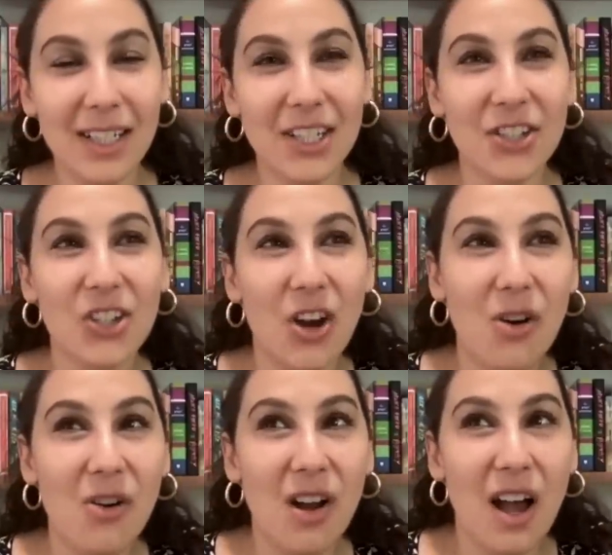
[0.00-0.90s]

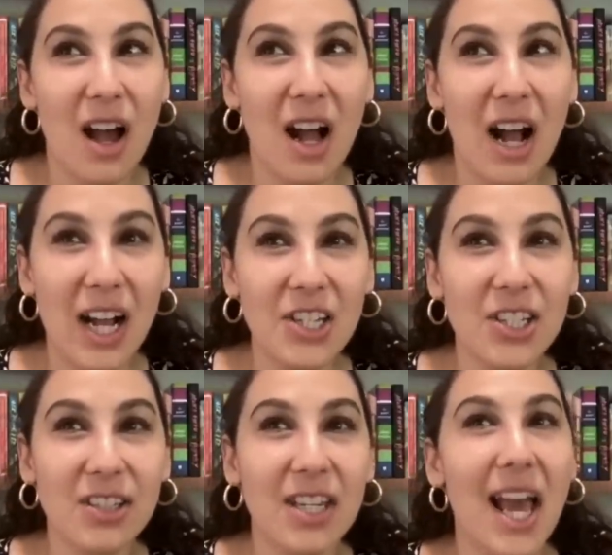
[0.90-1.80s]
So I
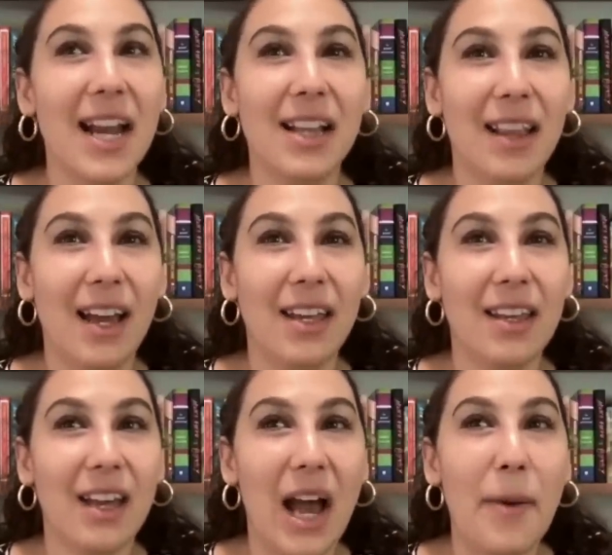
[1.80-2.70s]
just look at it
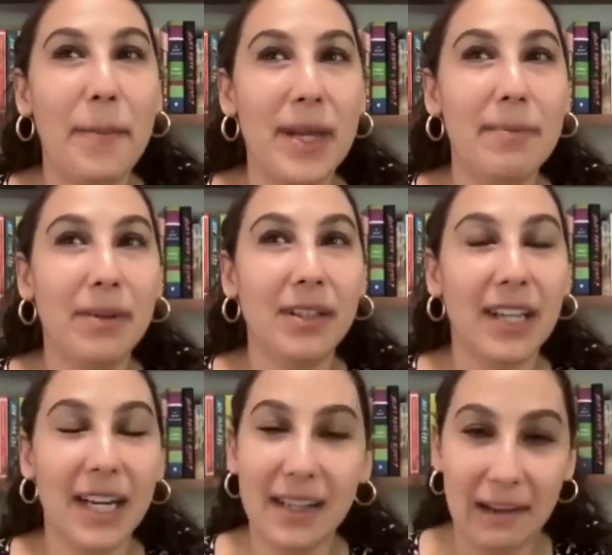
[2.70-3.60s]
like how people
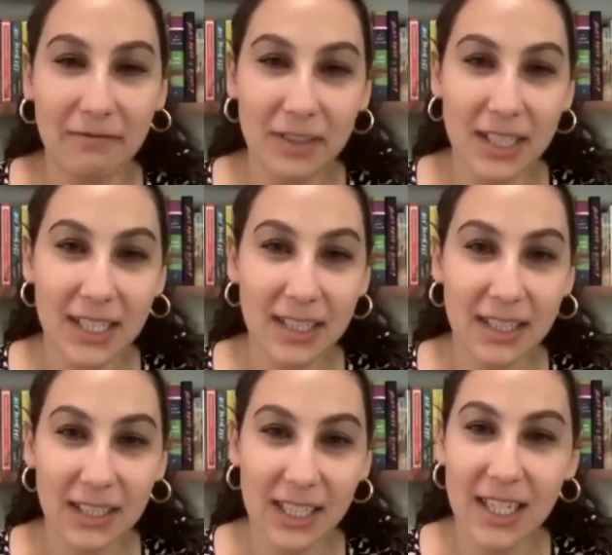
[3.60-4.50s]
look at Netflix.
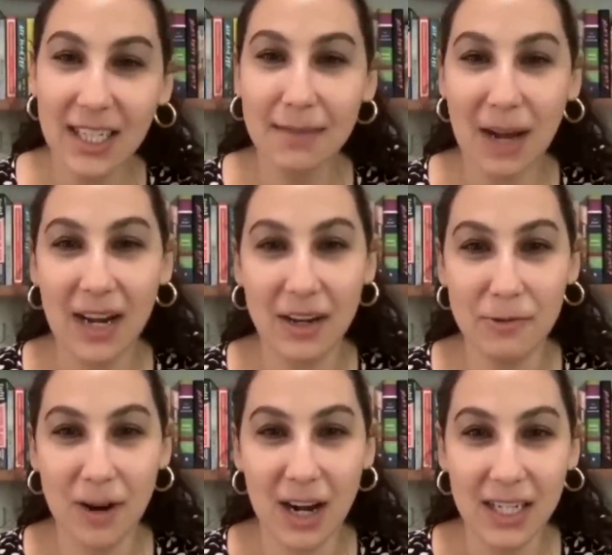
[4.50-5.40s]
Like, this is my
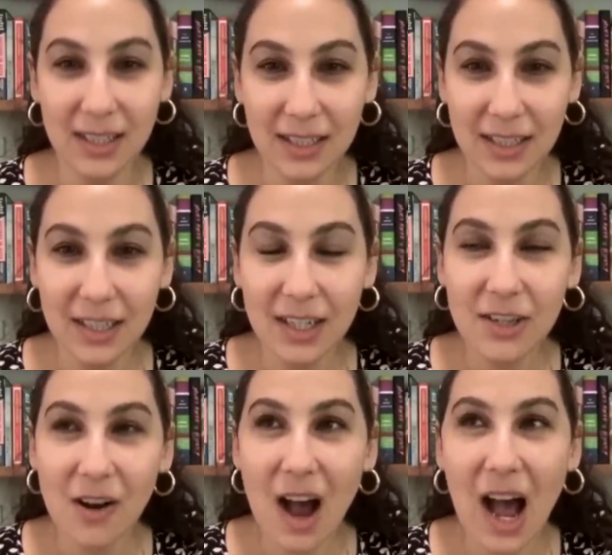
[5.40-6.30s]
unwind.
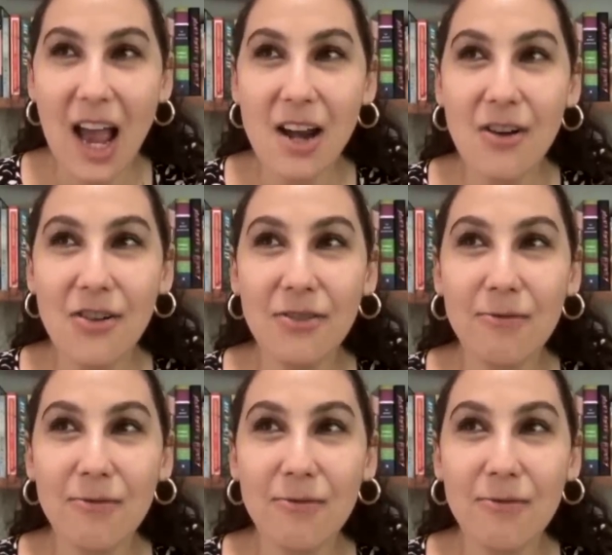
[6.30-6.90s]
So I don't